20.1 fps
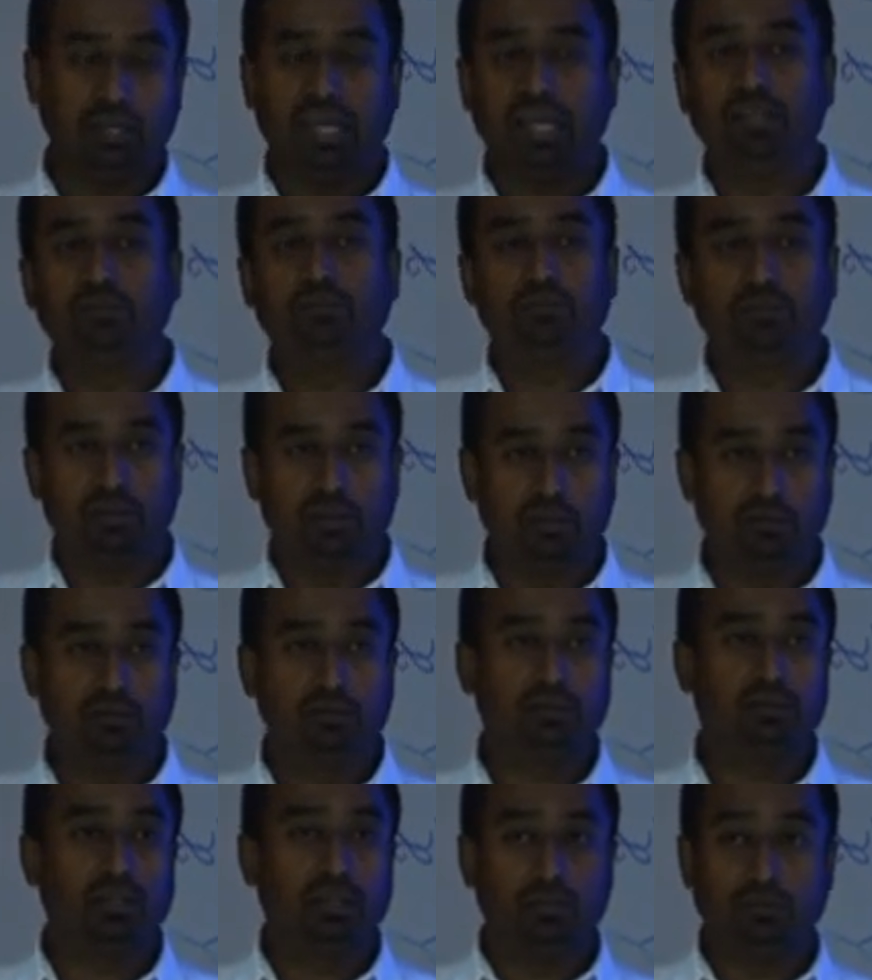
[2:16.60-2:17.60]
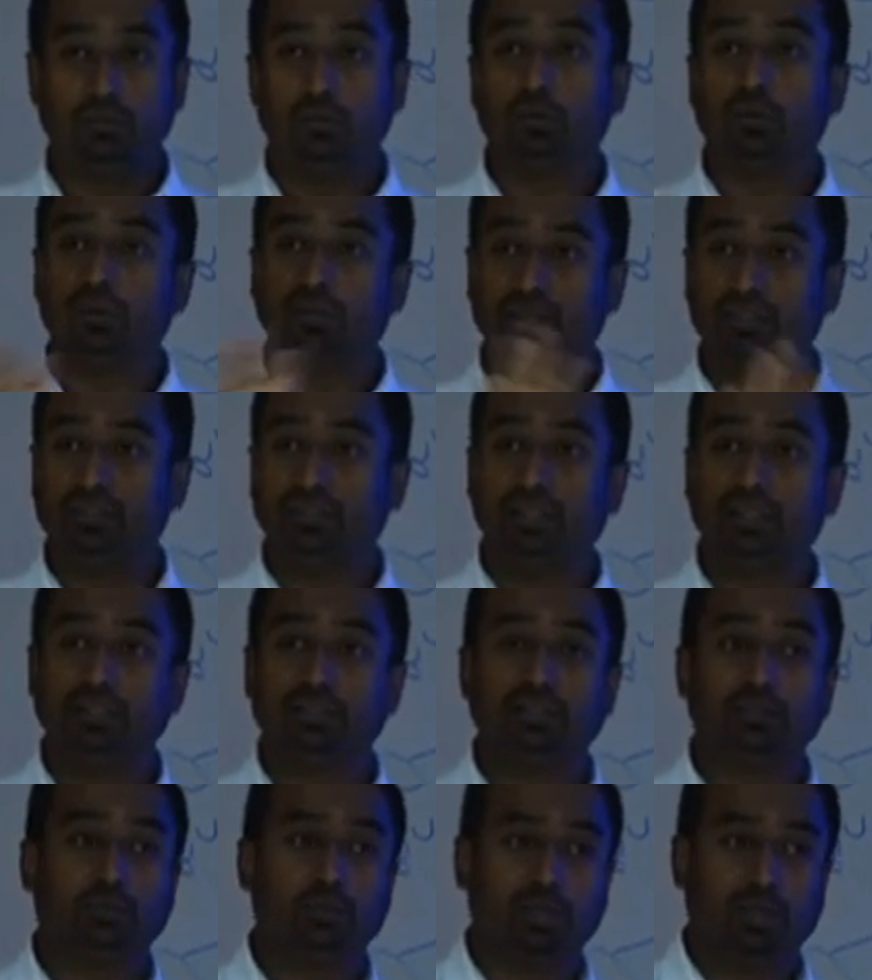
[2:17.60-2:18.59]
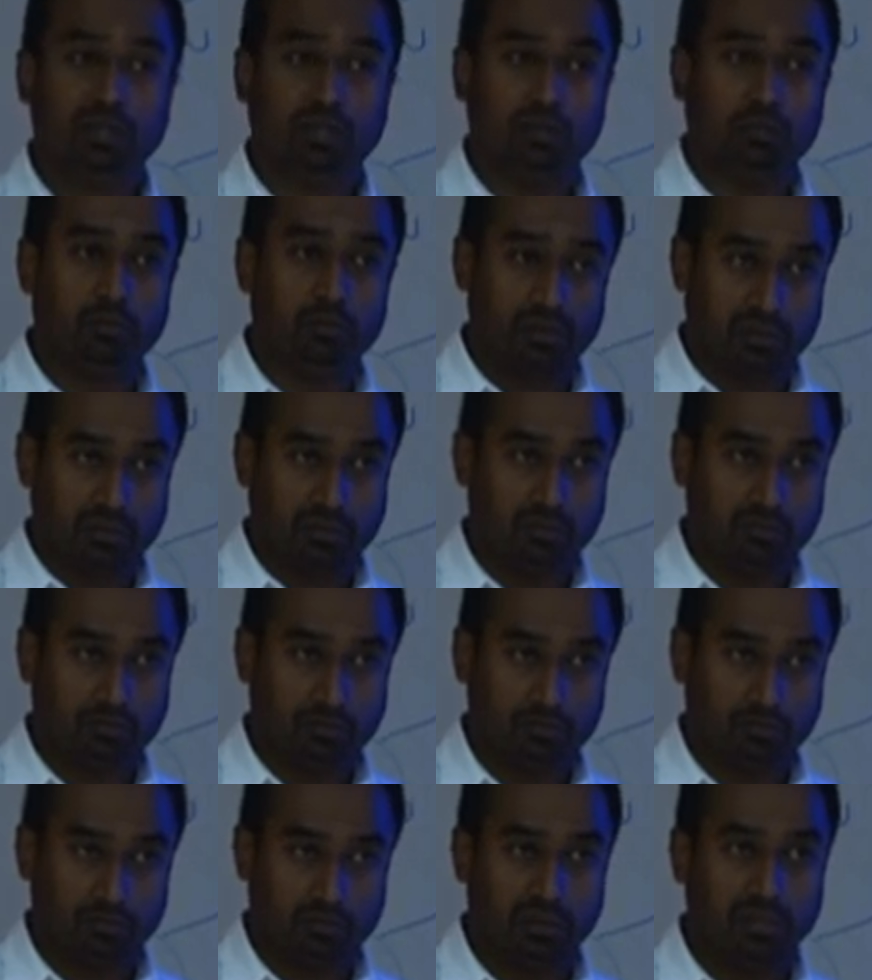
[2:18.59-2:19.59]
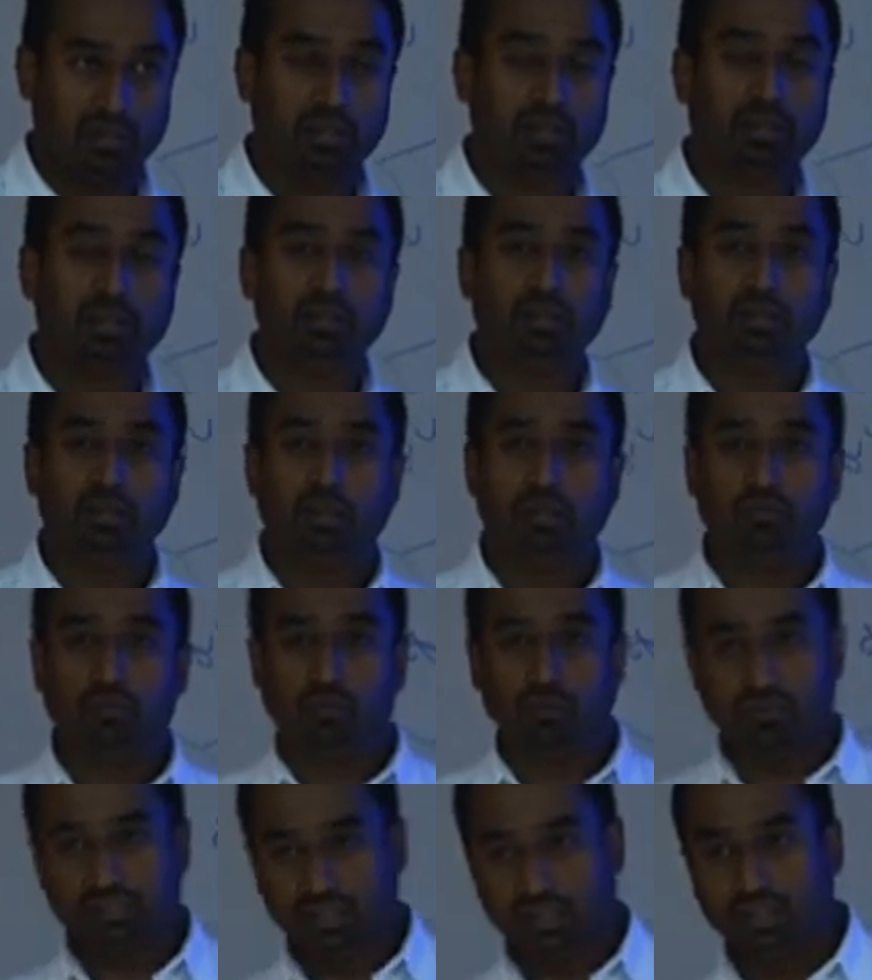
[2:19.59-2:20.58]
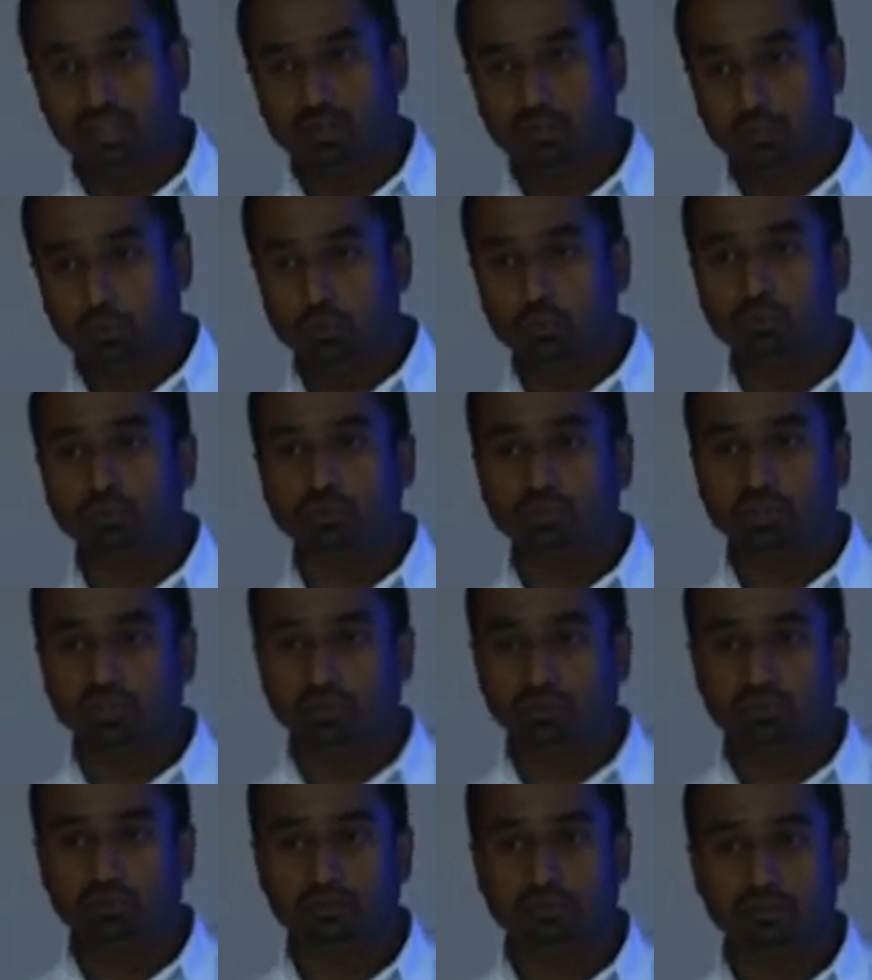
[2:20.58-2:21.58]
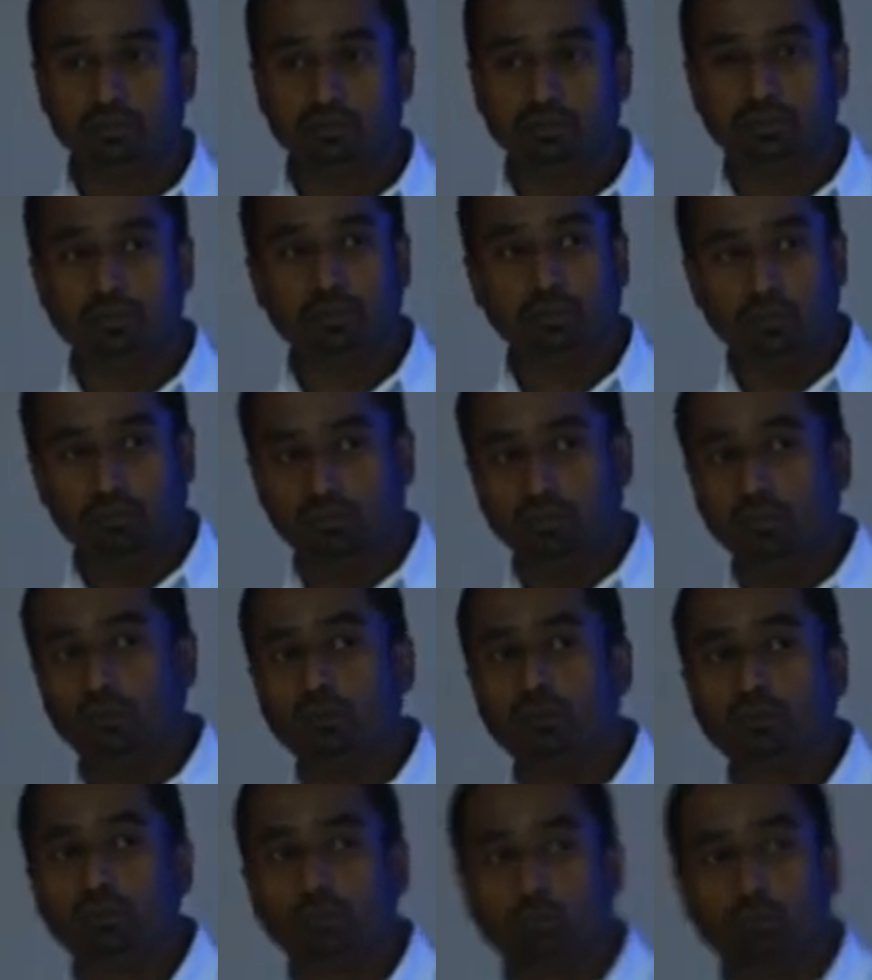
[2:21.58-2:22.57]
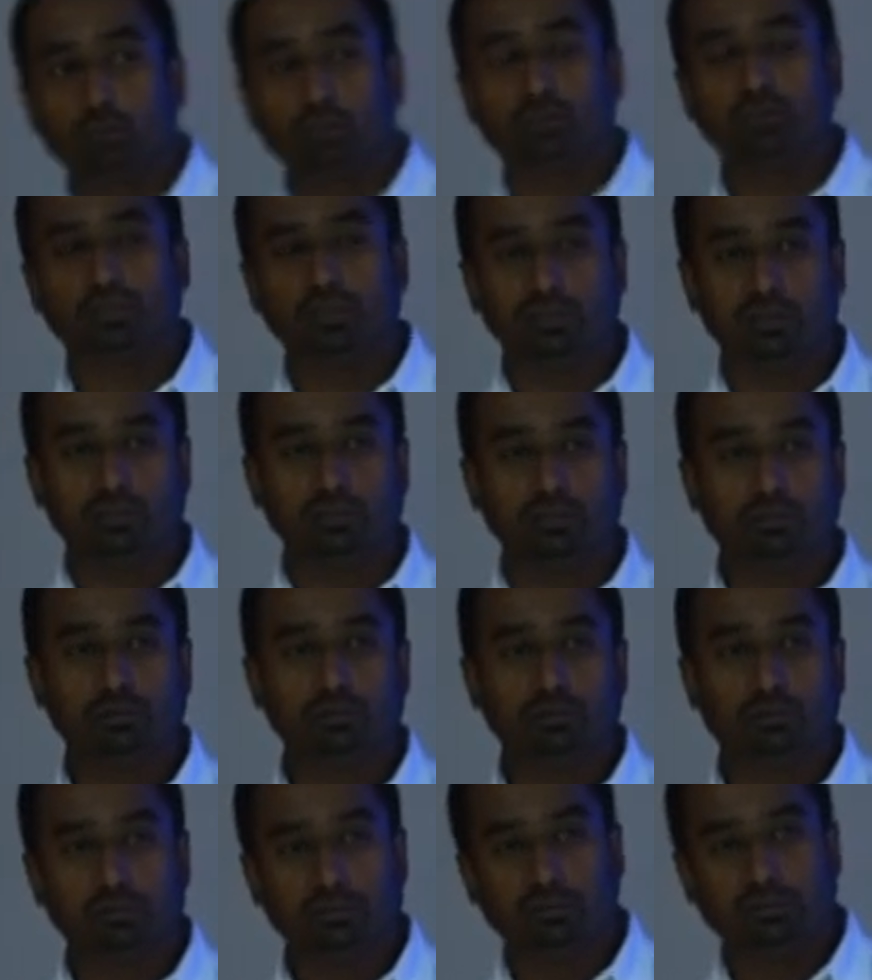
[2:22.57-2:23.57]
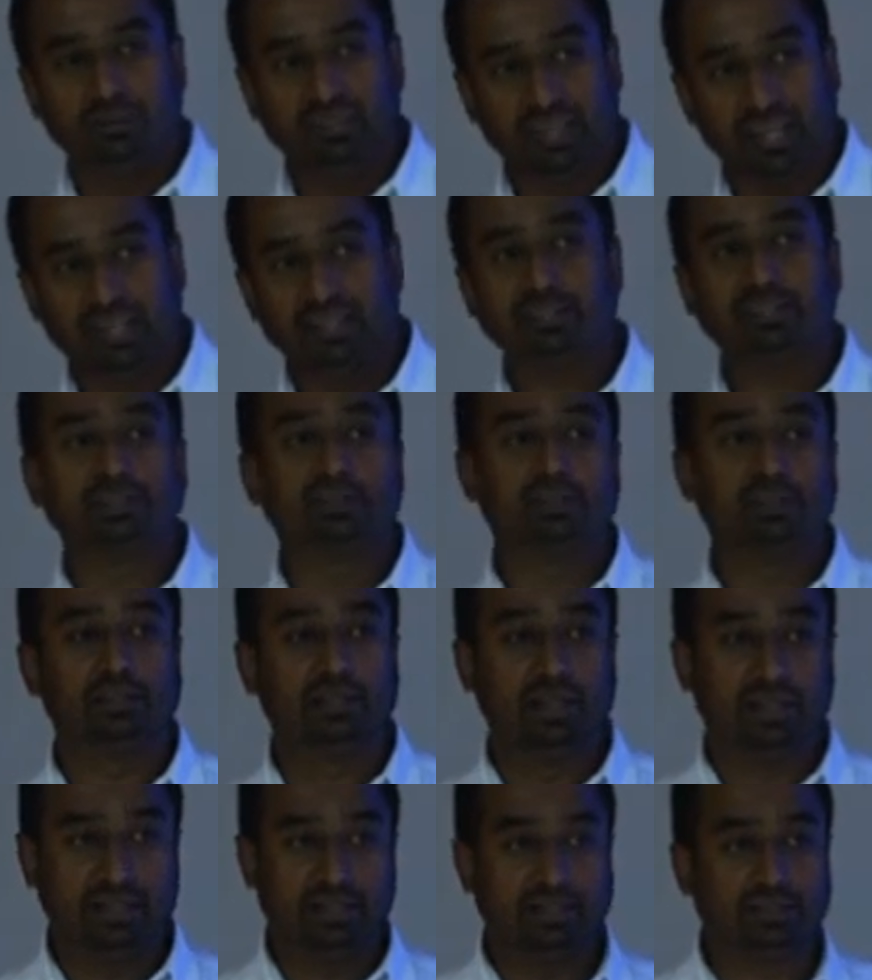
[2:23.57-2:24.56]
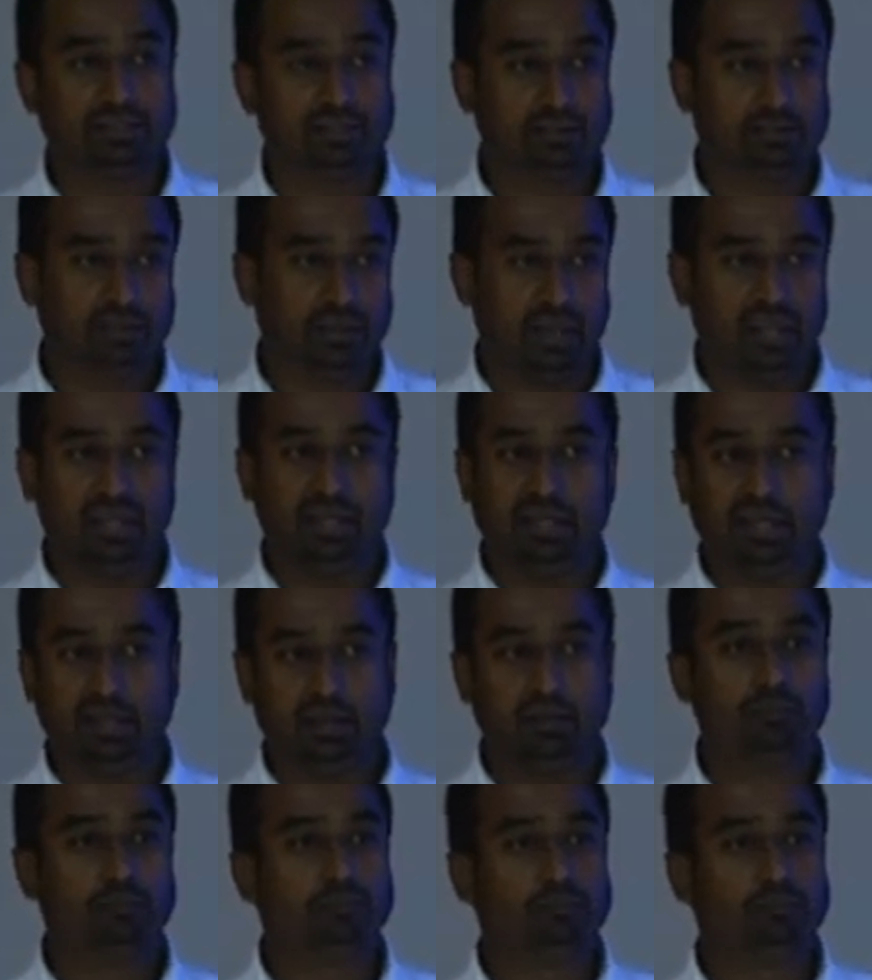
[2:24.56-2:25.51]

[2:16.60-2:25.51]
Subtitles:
8500 if you are to design something in Britain. If you're designing in Portugal, you have to use a Portugal National Annex, NA.